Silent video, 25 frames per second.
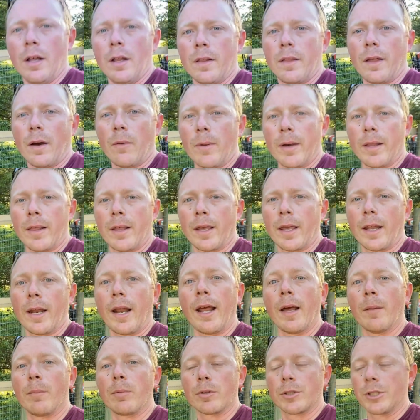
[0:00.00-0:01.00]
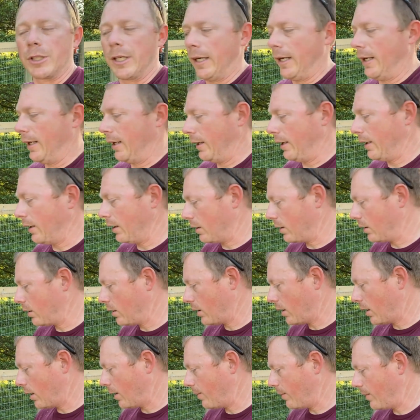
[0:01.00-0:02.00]
That way they get ample shade in here.
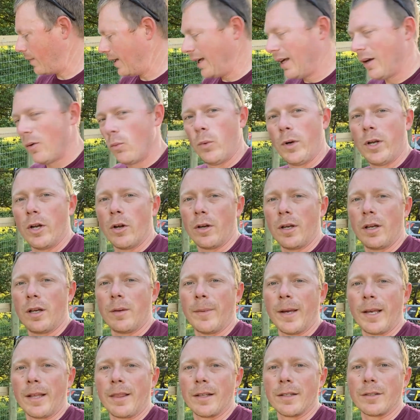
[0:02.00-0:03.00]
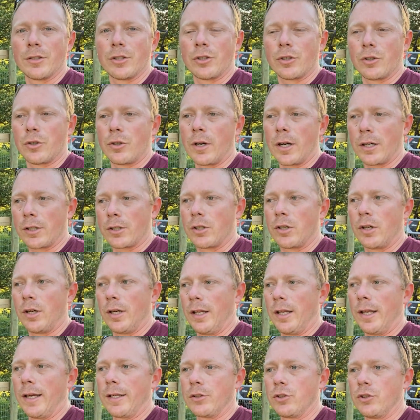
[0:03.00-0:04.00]
We don't need to make this structurally
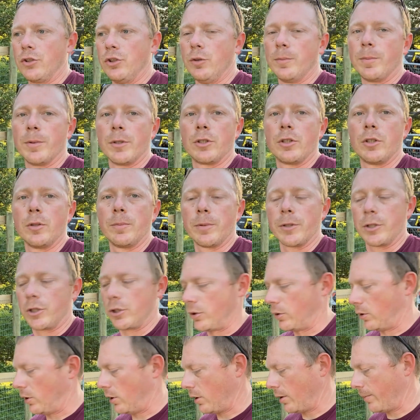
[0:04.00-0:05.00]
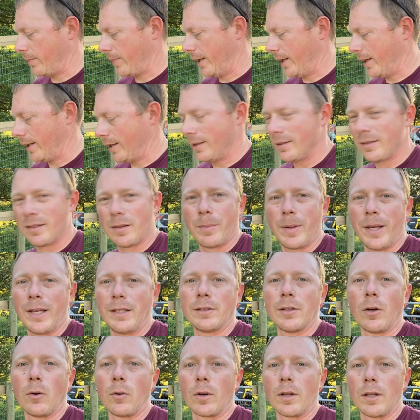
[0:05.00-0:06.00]
like super strong, because the
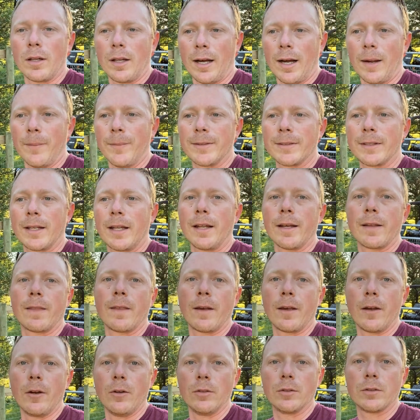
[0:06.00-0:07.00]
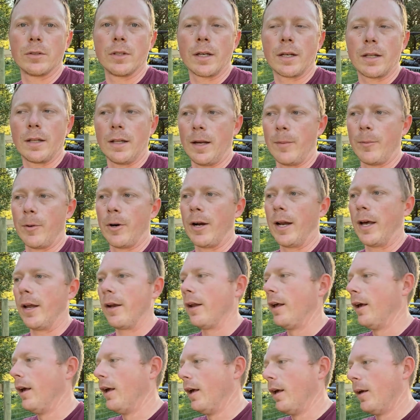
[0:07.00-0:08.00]
pigs don't climb. It's not like the goats that climb around.
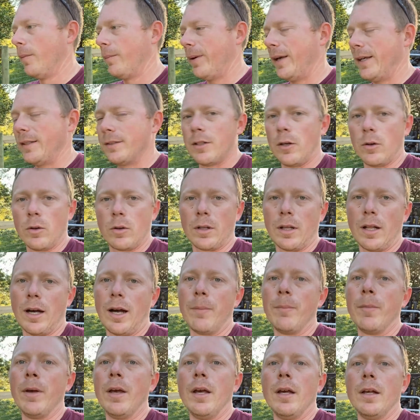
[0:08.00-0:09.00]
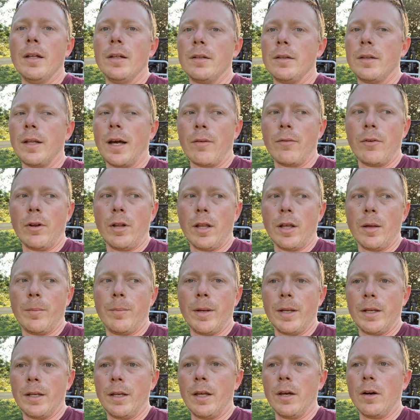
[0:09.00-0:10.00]
Pigs don't climb. Not really a
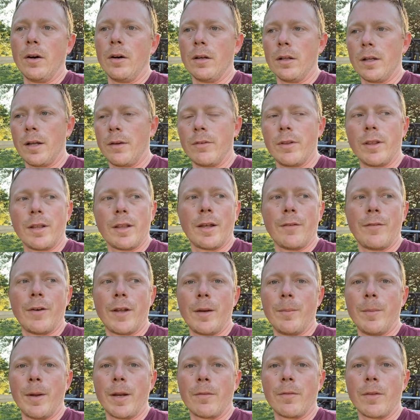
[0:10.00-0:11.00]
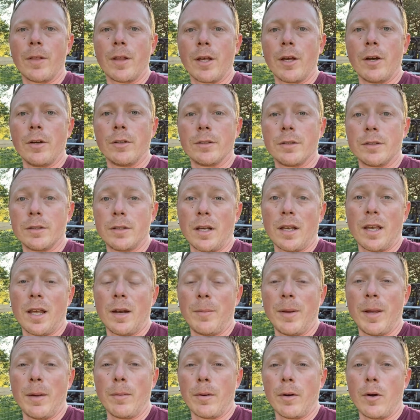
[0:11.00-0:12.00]
big deal. Everything I've had to make for the goats is it got to
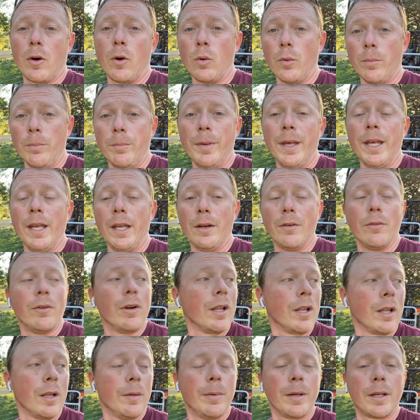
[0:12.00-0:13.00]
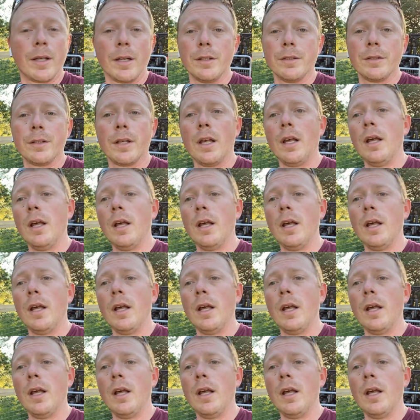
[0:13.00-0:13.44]
be able to hold me, really, because